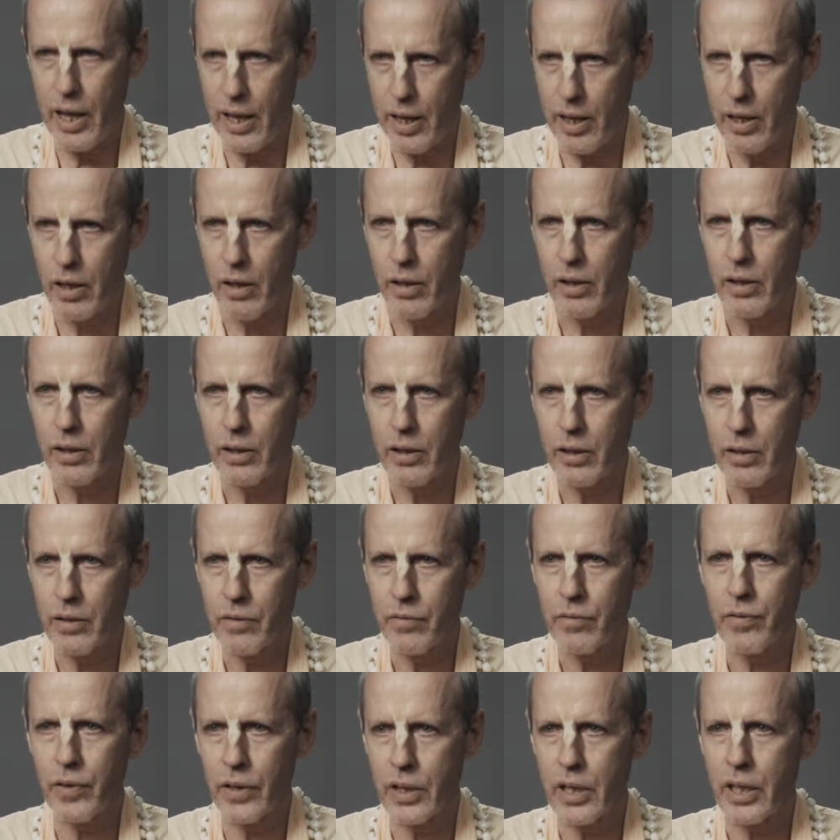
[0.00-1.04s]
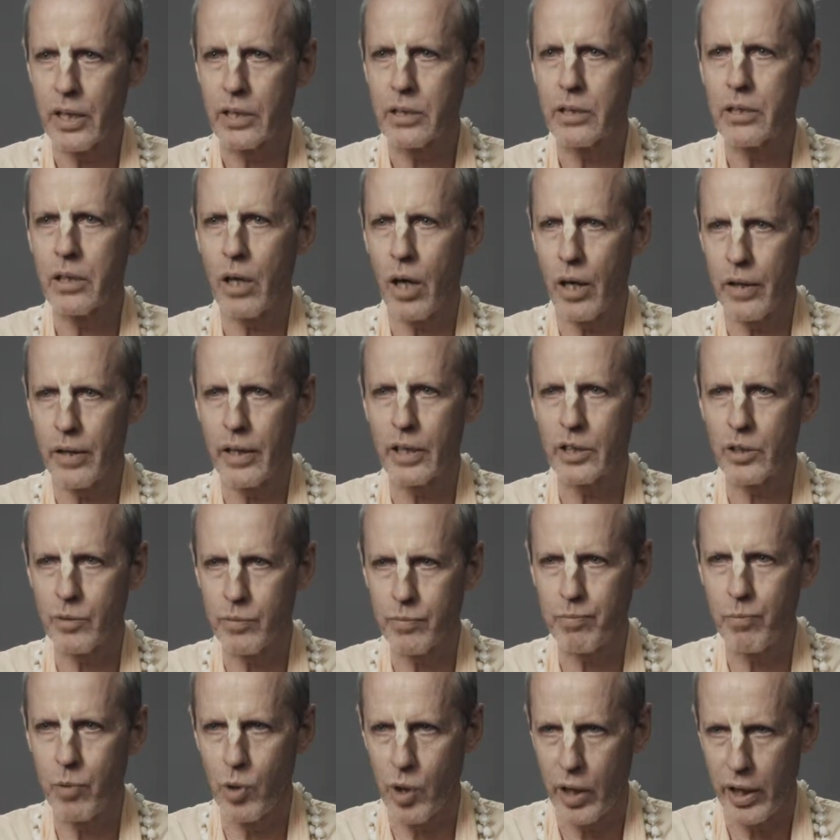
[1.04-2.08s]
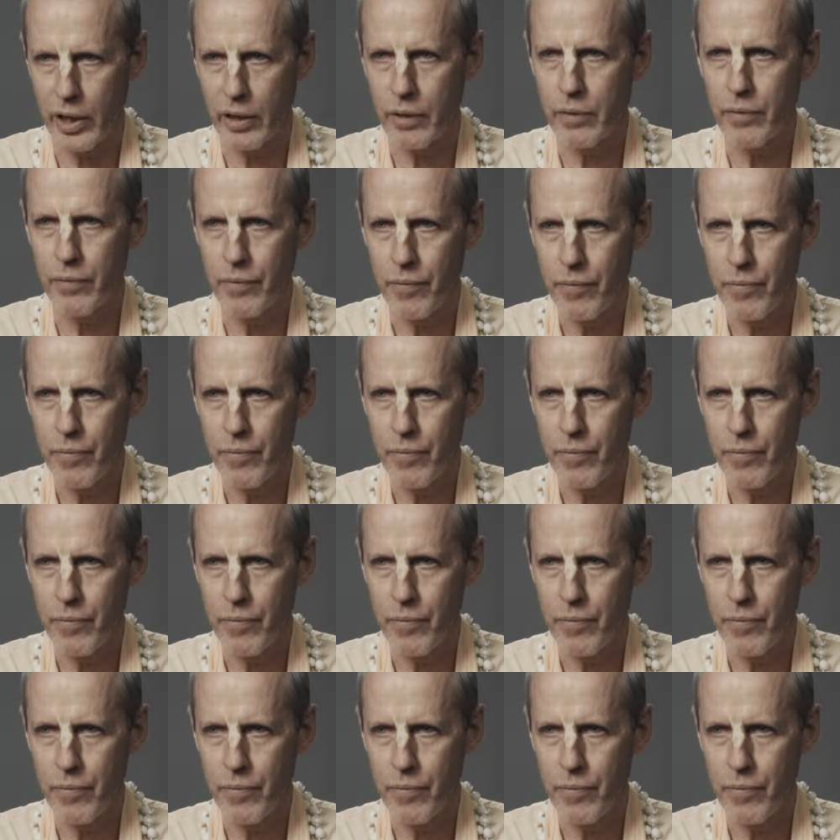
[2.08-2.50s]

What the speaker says: hell for this, on this point.